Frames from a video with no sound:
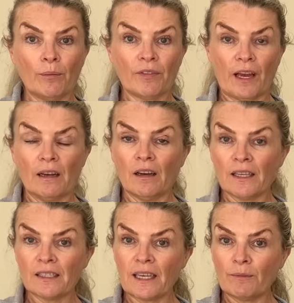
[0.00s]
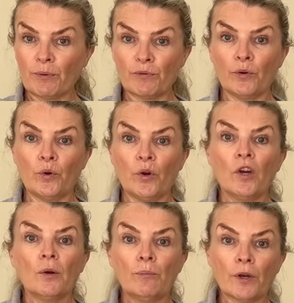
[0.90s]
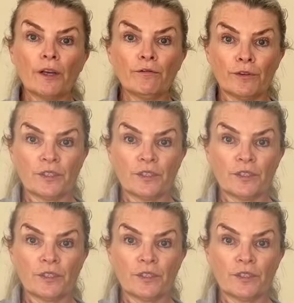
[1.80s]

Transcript: with that, like I said before, book in for a